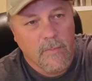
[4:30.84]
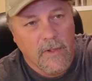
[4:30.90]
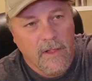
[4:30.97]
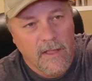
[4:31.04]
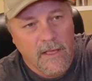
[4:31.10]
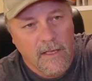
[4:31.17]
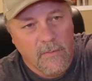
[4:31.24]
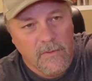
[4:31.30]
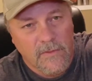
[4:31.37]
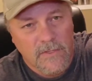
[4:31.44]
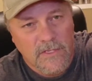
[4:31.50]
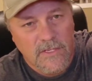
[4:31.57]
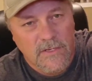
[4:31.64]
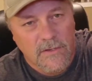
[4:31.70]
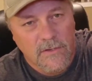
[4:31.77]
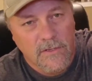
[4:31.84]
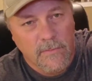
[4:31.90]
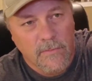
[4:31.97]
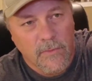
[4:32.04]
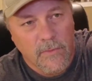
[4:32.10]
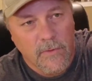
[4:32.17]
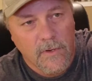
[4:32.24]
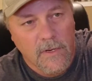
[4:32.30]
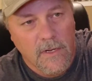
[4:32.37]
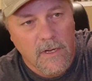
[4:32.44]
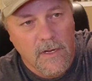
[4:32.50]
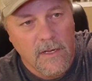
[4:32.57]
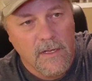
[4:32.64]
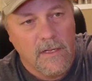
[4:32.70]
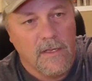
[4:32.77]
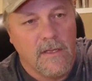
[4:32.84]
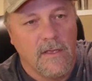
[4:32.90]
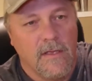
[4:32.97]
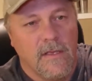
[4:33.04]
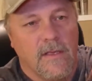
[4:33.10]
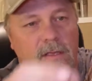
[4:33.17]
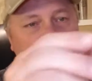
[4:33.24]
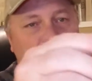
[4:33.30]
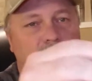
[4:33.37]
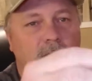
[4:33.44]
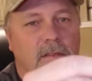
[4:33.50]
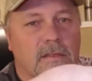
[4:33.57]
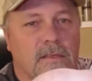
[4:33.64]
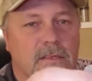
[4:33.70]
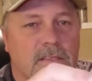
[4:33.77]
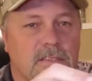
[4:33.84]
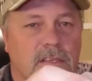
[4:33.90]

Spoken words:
blade with a circuit board on it. This